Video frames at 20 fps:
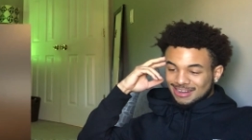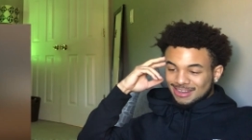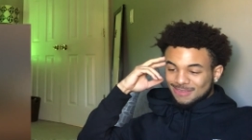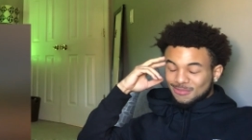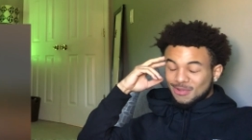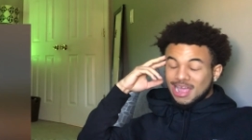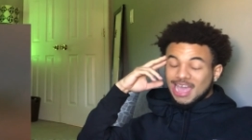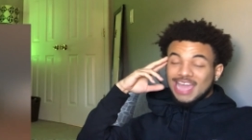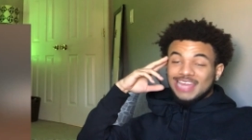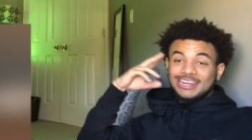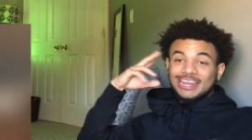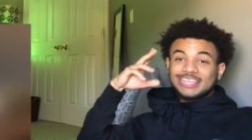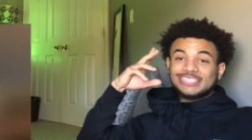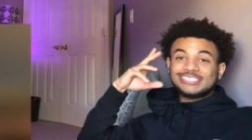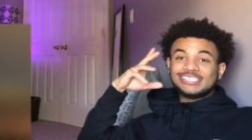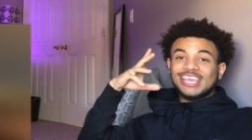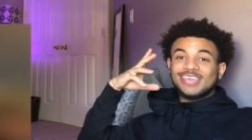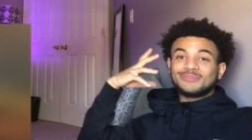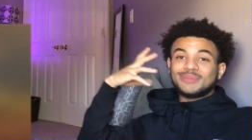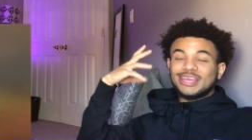bro, I had that
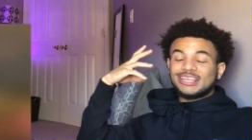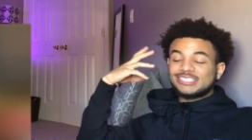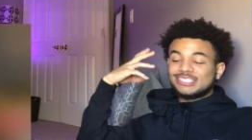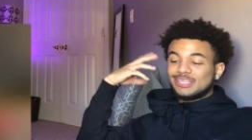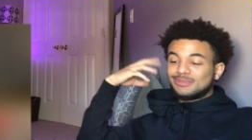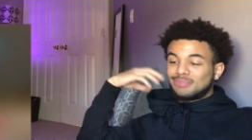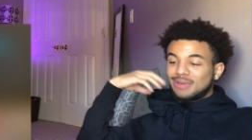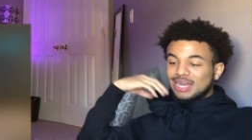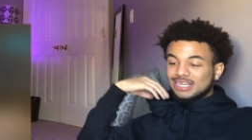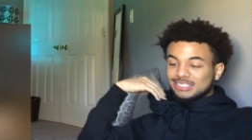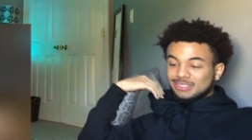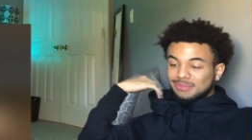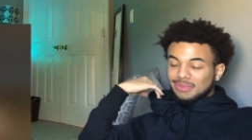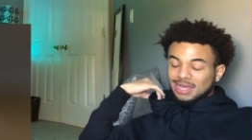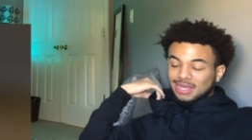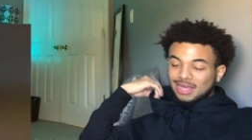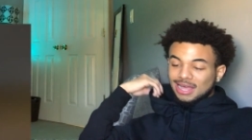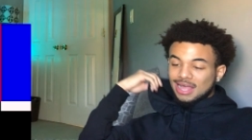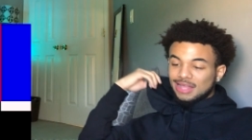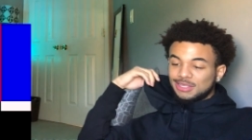same AC box in my
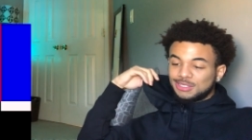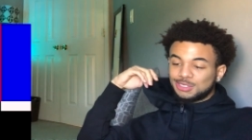college